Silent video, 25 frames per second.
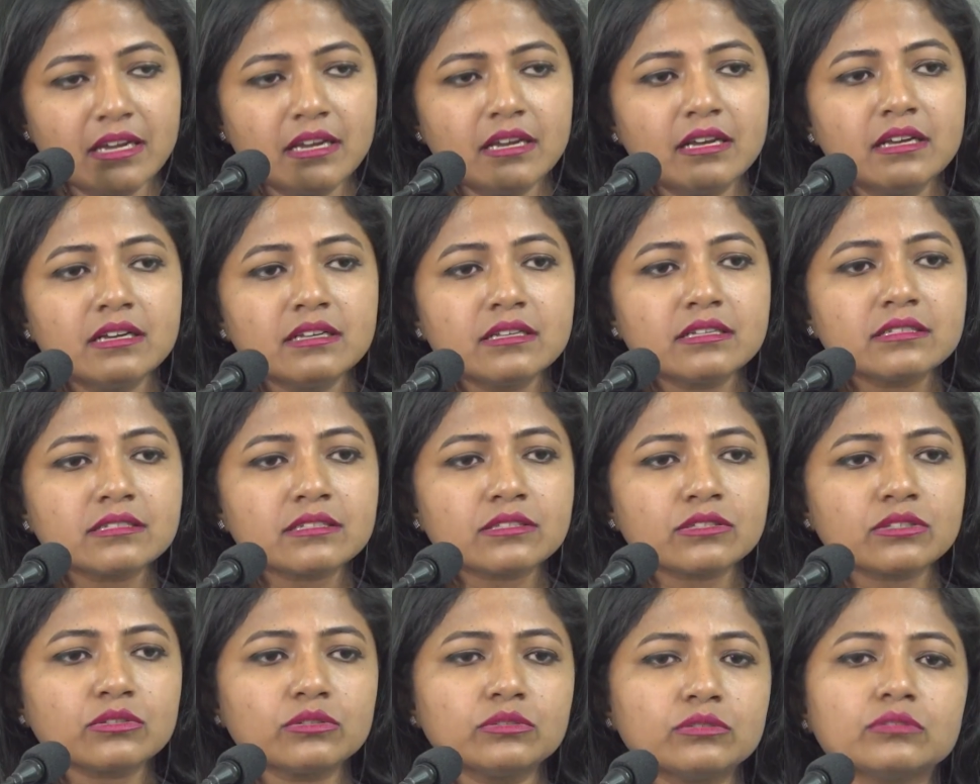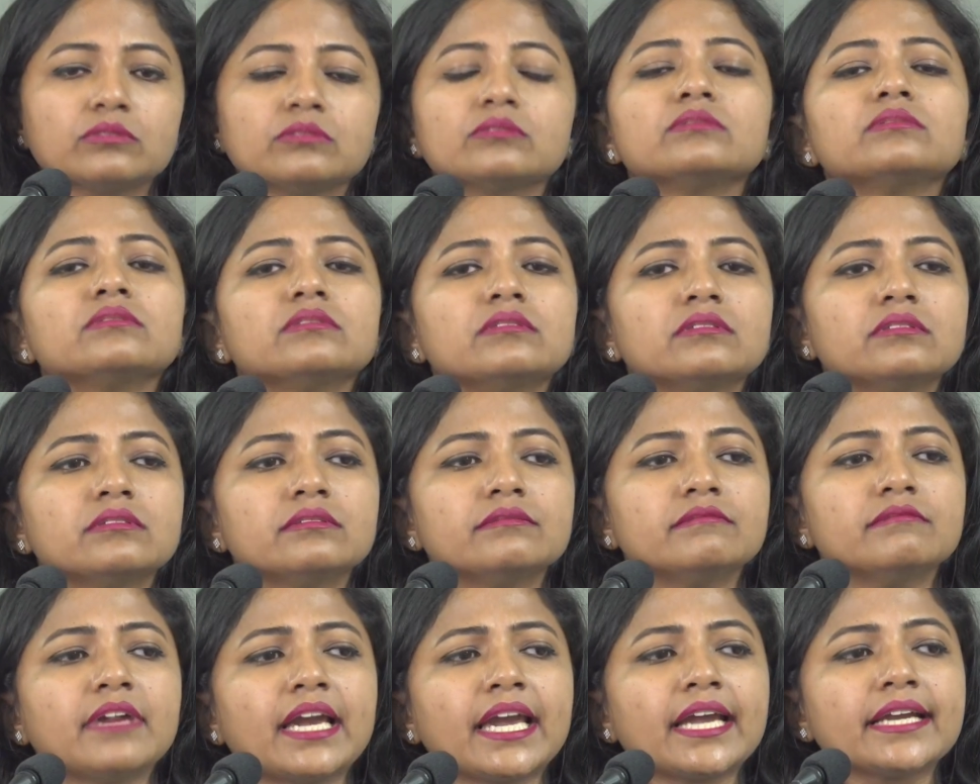So,
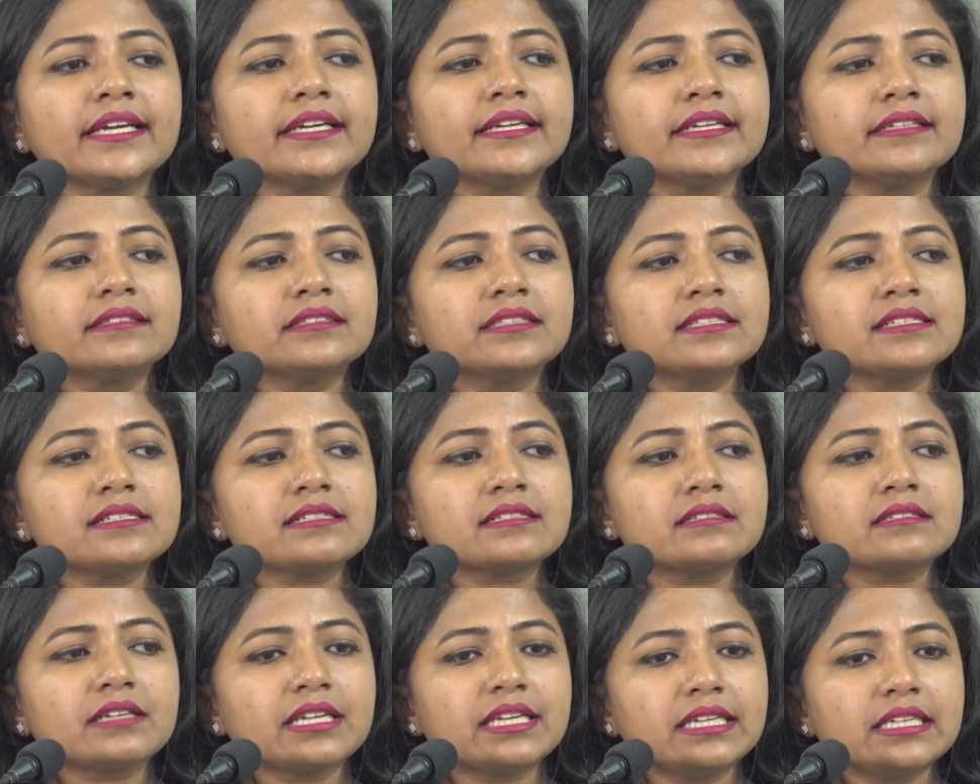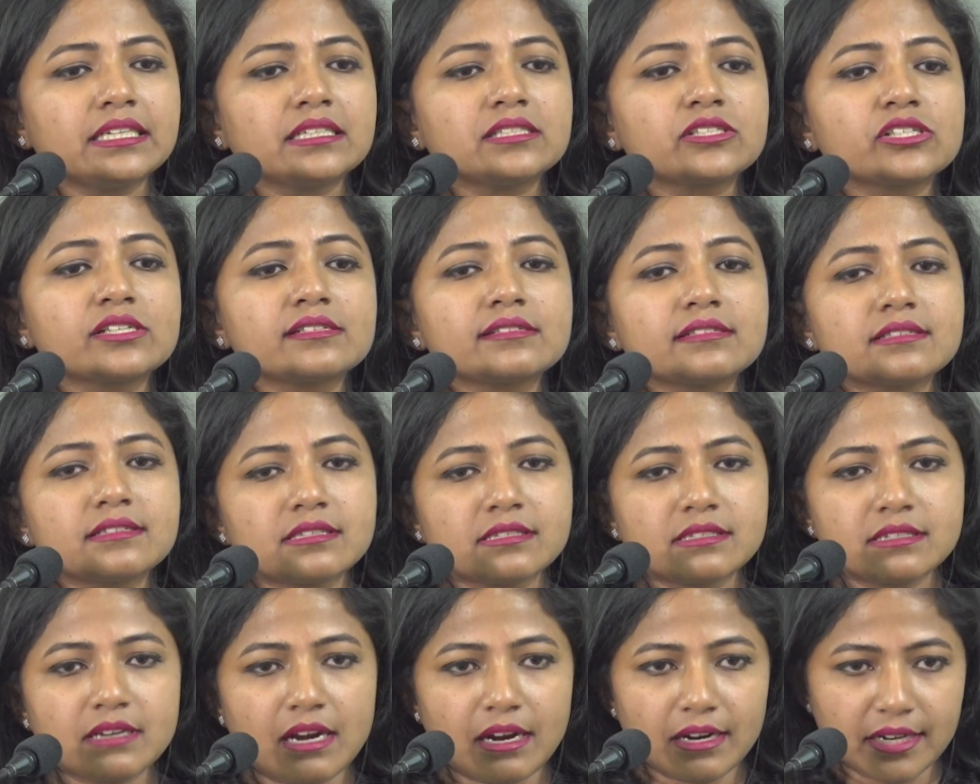where did this religion
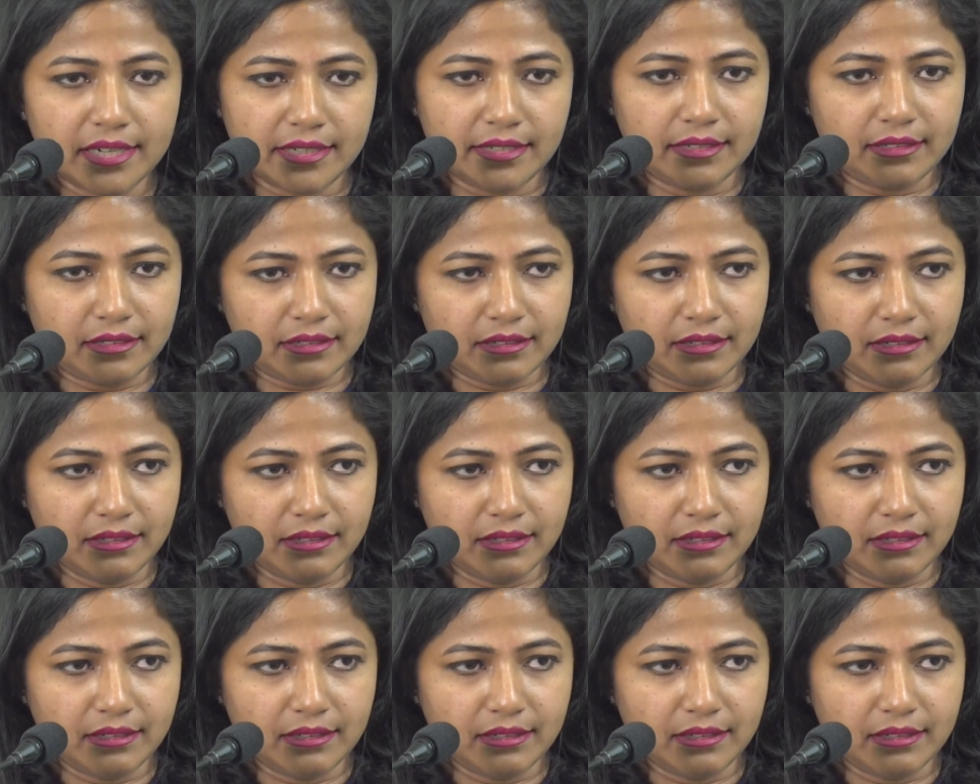start?